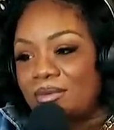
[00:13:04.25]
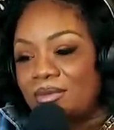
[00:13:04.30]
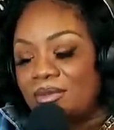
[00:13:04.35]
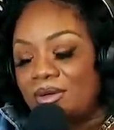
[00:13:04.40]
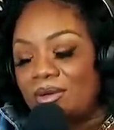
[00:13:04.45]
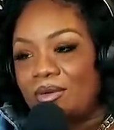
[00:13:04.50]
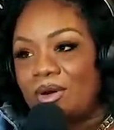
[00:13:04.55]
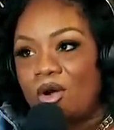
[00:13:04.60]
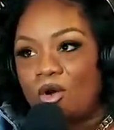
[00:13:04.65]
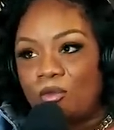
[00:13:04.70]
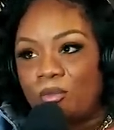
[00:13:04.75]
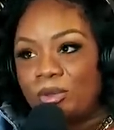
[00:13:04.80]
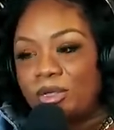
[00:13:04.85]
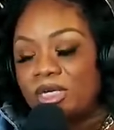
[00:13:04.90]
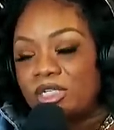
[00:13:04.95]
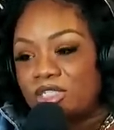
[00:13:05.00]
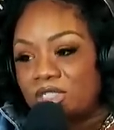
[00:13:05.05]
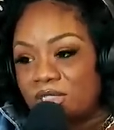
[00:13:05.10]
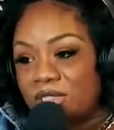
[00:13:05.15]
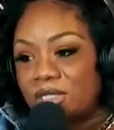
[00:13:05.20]
you know, hoping
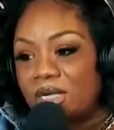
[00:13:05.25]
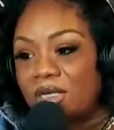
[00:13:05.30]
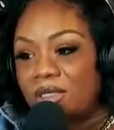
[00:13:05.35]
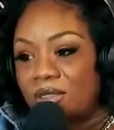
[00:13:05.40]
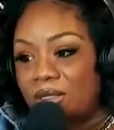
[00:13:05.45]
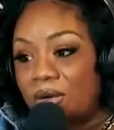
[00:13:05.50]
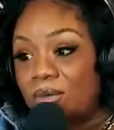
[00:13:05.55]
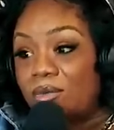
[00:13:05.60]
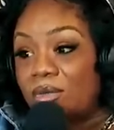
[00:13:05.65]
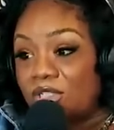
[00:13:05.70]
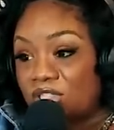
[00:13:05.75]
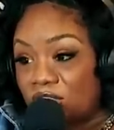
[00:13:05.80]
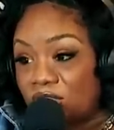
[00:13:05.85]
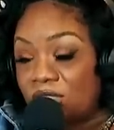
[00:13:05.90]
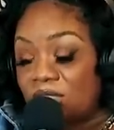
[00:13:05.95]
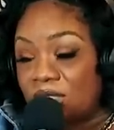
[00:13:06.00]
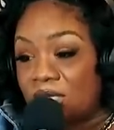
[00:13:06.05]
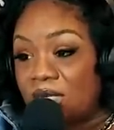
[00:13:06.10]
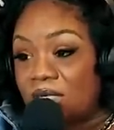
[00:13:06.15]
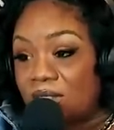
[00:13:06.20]
that she say no, and she
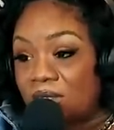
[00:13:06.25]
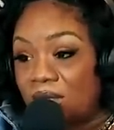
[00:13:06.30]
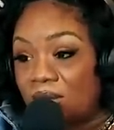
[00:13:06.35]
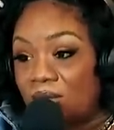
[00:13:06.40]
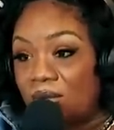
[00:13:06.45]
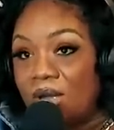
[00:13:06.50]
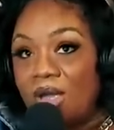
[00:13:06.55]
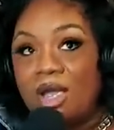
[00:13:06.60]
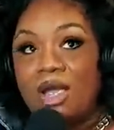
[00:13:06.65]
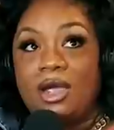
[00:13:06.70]
said no.